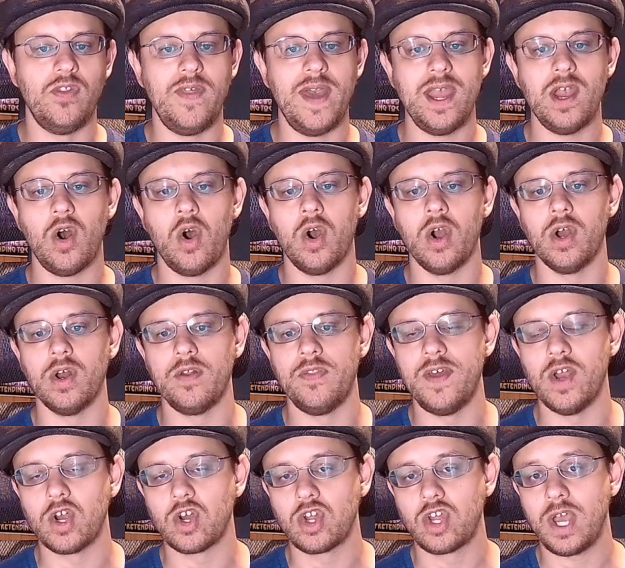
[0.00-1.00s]

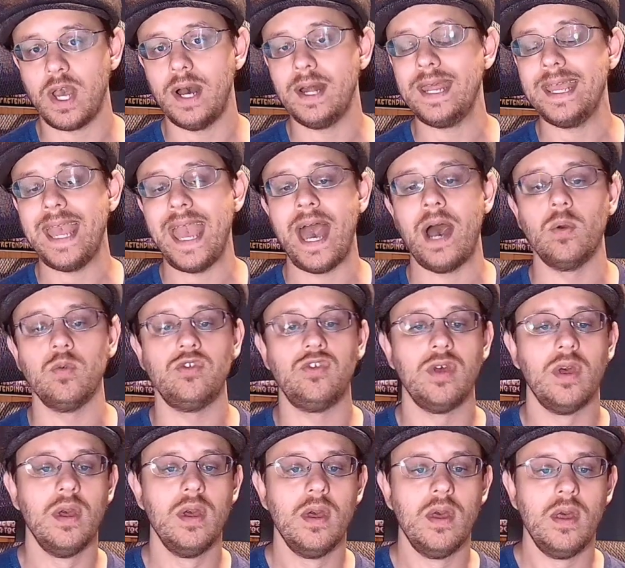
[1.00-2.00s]
They're cutting out
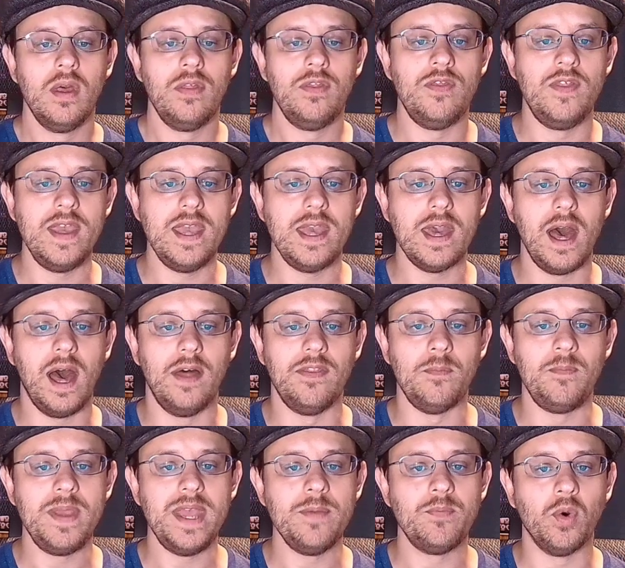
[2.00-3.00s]

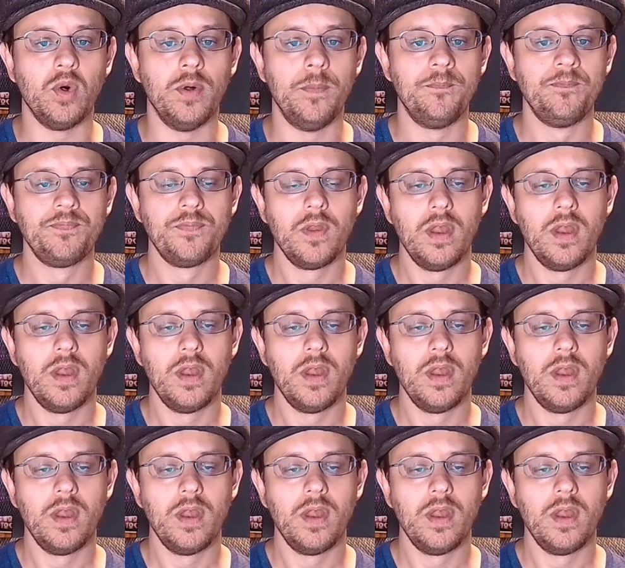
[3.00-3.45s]
the people